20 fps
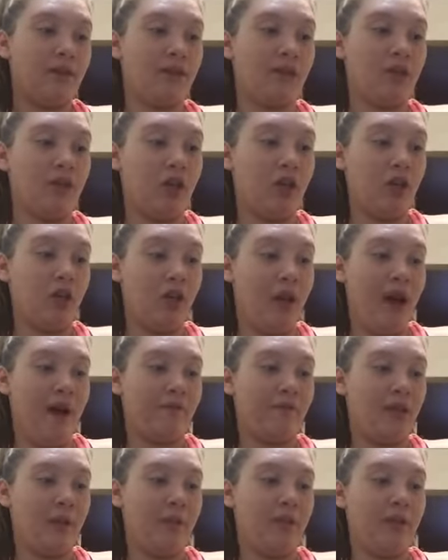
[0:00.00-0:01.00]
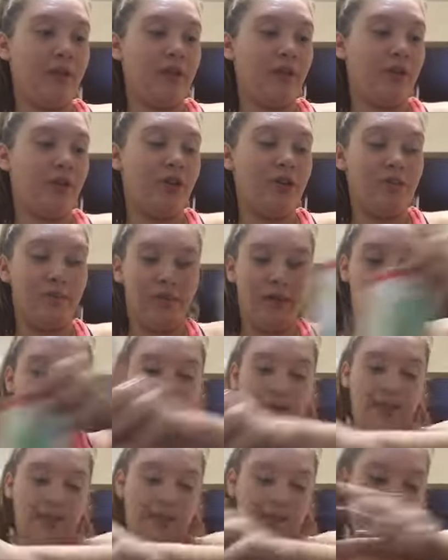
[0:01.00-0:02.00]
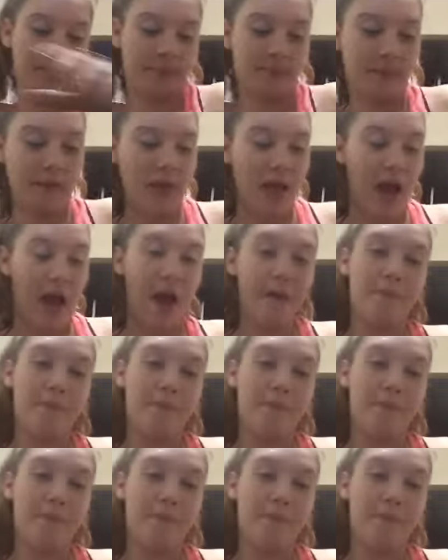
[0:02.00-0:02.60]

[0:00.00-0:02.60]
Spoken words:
so after I put in the green beans, I